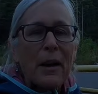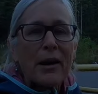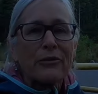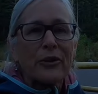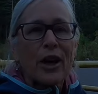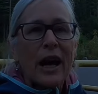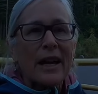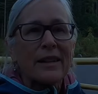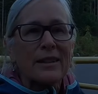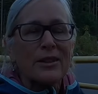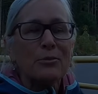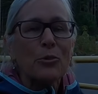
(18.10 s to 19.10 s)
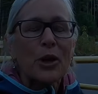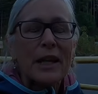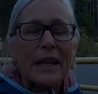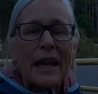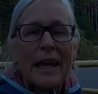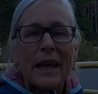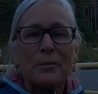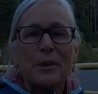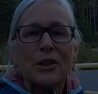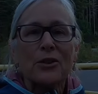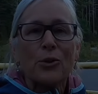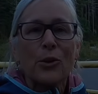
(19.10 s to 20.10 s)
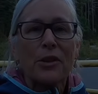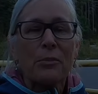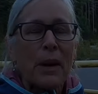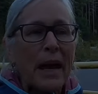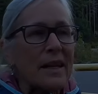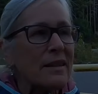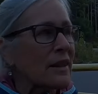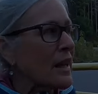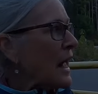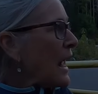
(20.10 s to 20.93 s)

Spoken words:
out for a hike this morning and I'm near North Bend